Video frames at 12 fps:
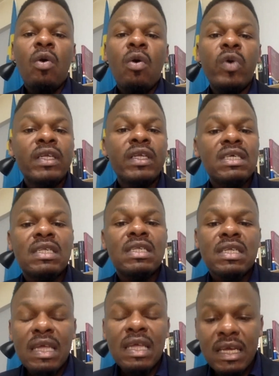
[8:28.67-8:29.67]
which
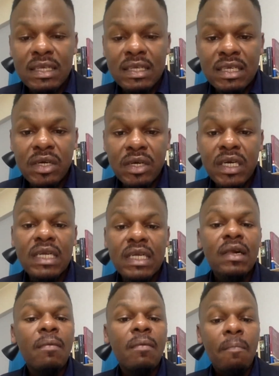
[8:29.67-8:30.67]
is
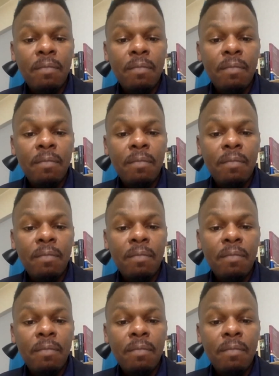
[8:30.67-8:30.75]
easing